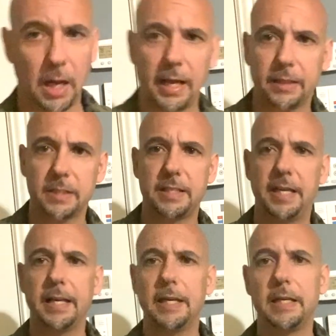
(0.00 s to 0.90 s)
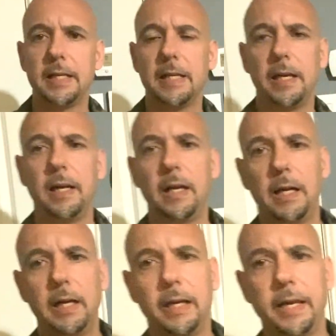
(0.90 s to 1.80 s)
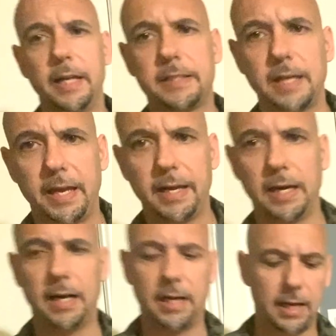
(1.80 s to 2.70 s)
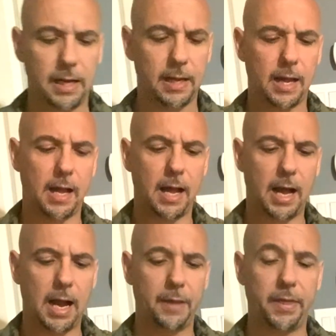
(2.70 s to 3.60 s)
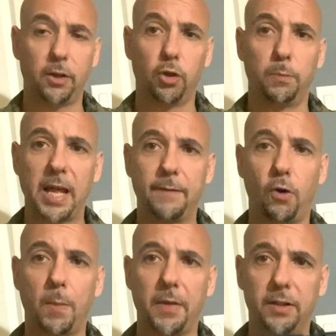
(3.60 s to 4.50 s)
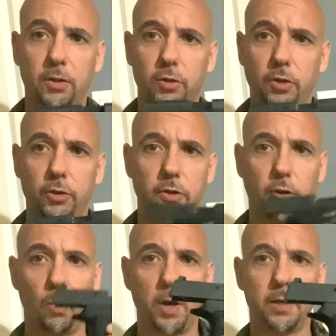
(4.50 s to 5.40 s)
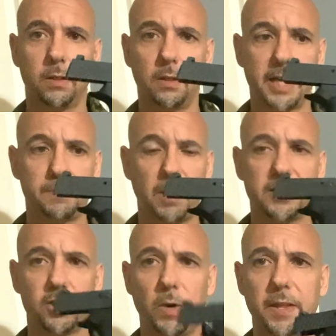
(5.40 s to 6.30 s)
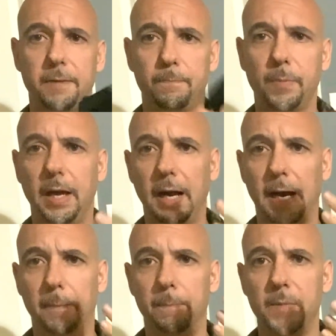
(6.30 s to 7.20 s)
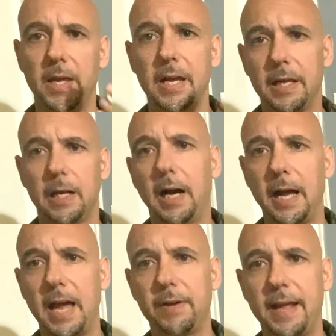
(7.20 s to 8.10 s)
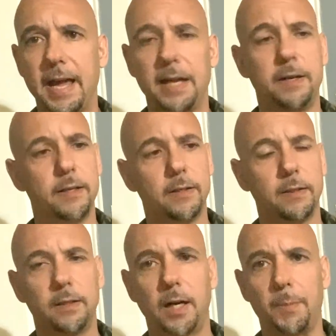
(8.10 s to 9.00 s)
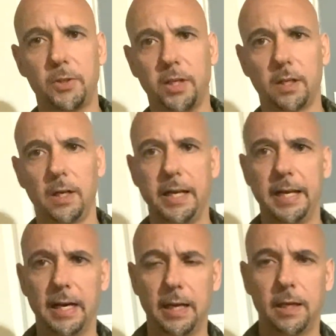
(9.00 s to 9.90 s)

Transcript: like the Sig. It's I think a good platform. I think they're going nice places with it. I haven't had a particularly